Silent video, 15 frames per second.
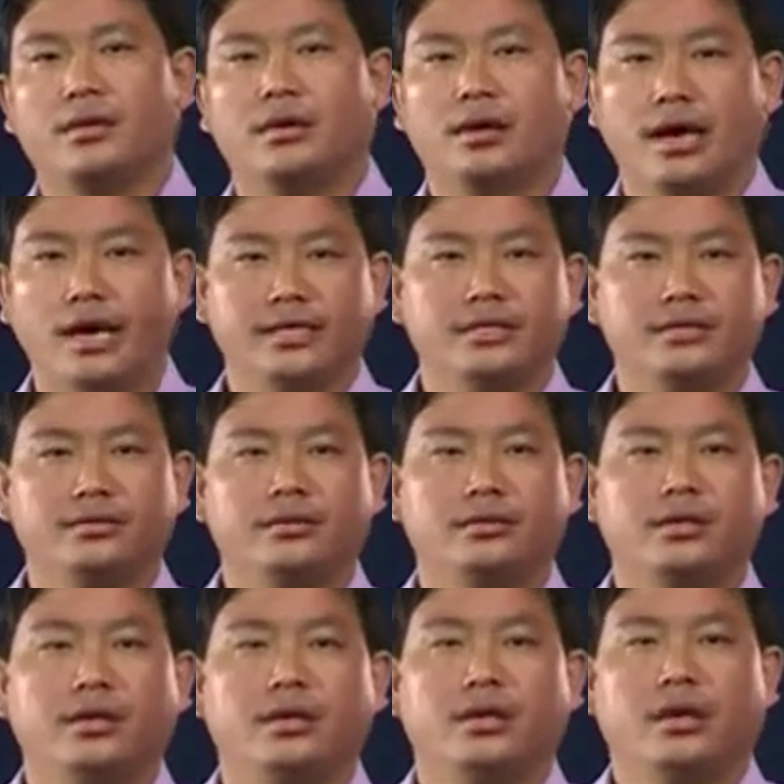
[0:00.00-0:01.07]
guiding,
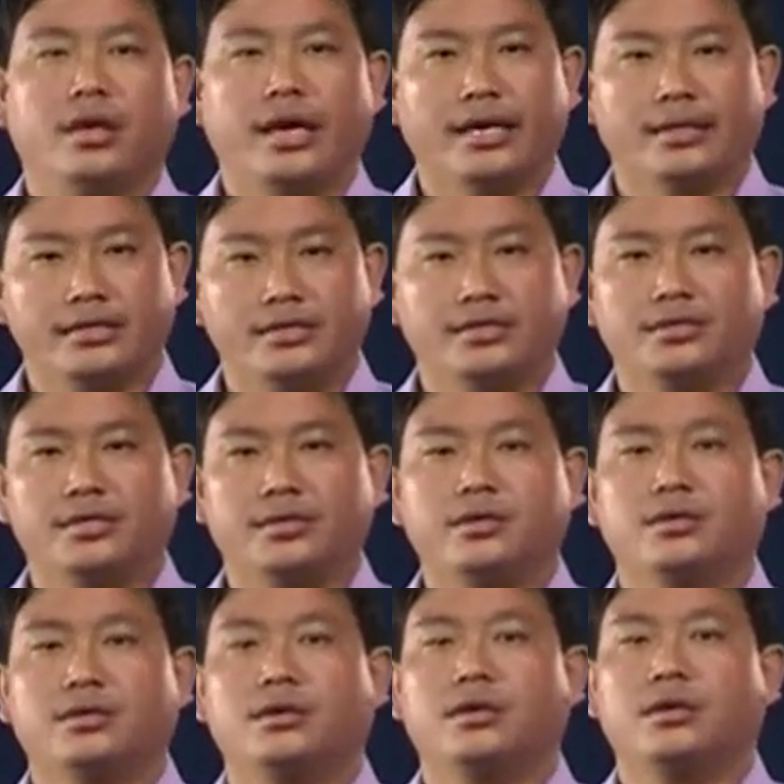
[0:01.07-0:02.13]
assisting,